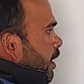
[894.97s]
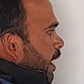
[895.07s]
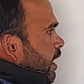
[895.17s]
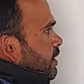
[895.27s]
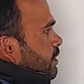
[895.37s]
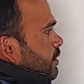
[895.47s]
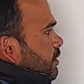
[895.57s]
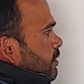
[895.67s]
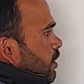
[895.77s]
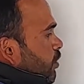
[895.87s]
X,
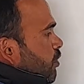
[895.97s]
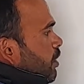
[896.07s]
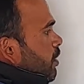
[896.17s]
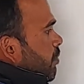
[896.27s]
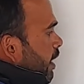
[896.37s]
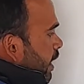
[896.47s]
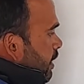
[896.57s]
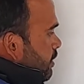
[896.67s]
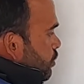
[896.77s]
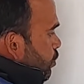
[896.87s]
denoted by
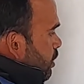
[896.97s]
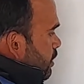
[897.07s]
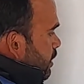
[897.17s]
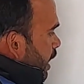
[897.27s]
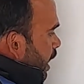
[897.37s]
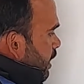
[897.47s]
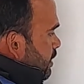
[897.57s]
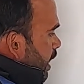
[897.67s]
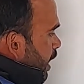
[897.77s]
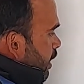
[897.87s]
X. So this
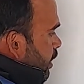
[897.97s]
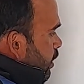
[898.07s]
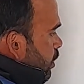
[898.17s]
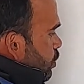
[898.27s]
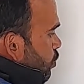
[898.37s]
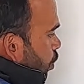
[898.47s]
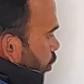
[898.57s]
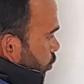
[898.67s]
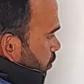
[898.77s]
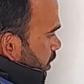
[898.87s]
X angle is
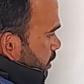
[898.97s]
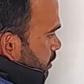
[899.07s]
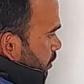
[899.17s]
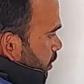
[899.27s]
always